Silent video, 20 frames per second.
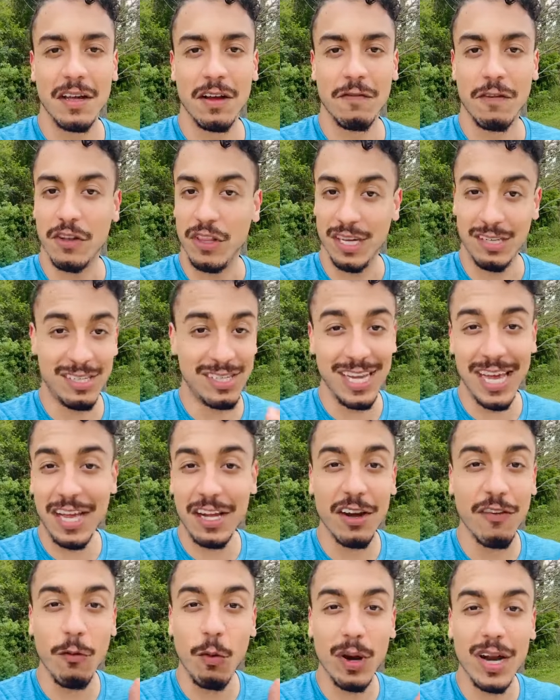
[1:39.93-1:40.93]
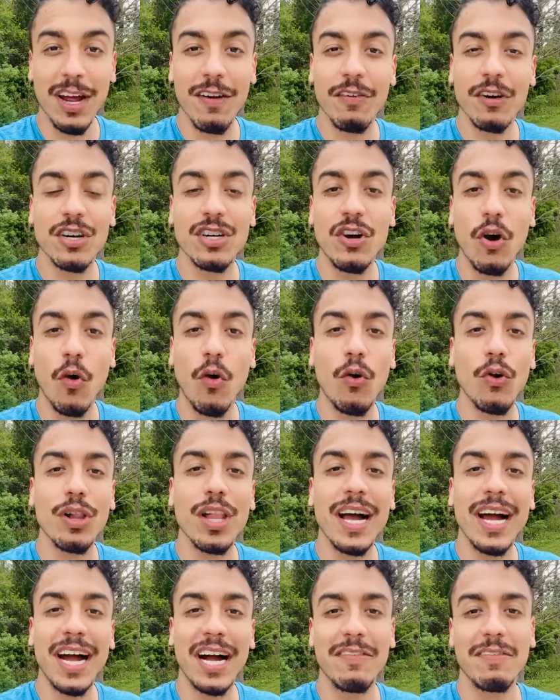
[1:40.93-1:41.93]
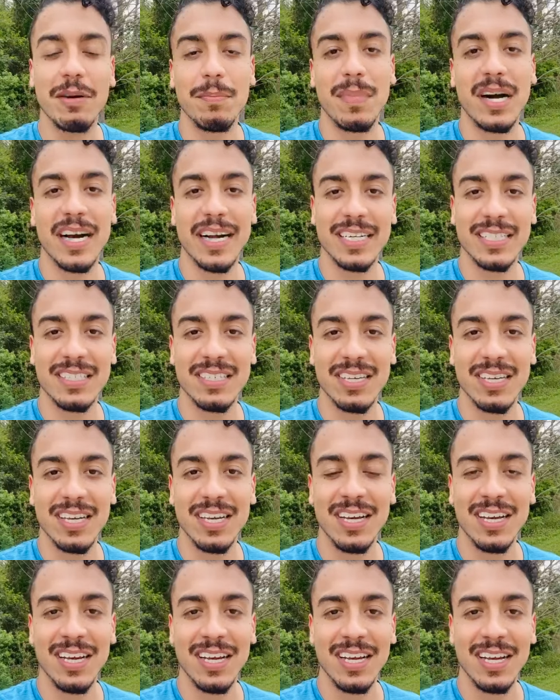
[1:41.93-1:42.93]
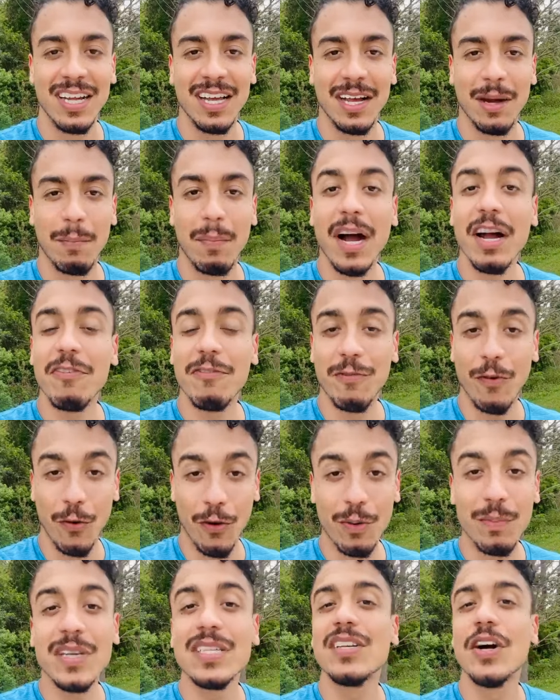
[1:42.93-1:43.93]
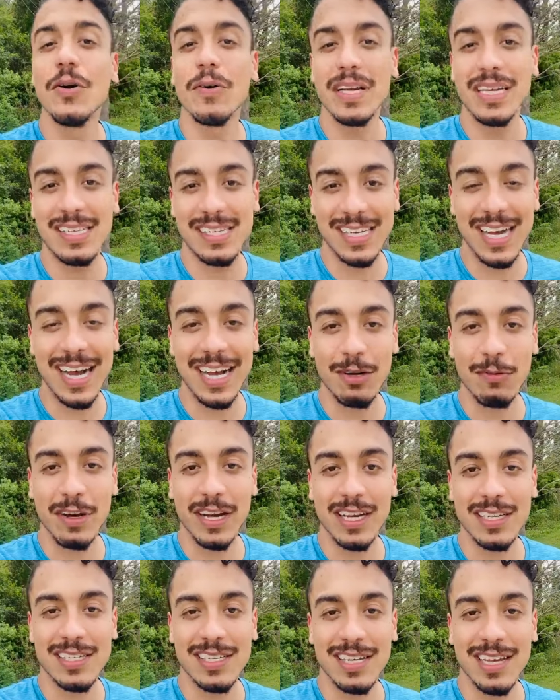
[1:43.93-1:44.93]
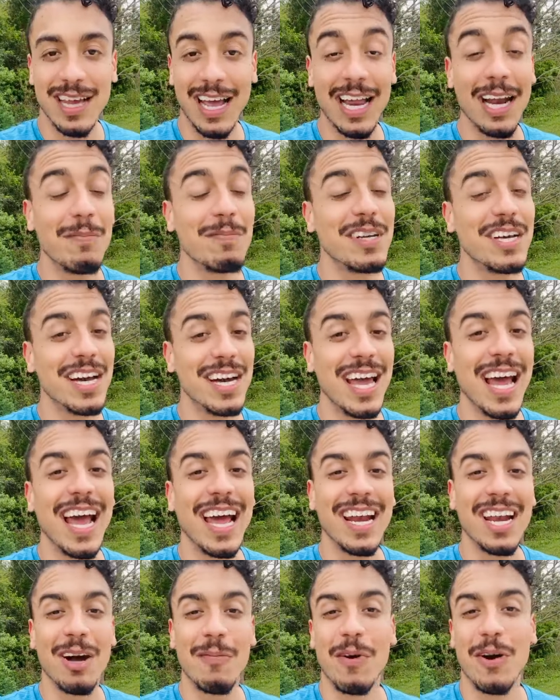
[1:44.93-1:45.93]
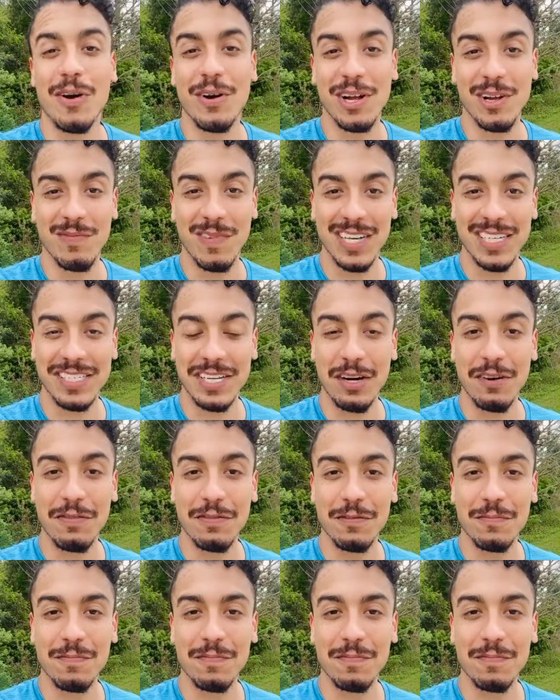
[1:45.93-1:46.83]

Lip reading: for the sake of whatever goal I have in mind, my form is going sideways and I'm gonna end up hurting myself.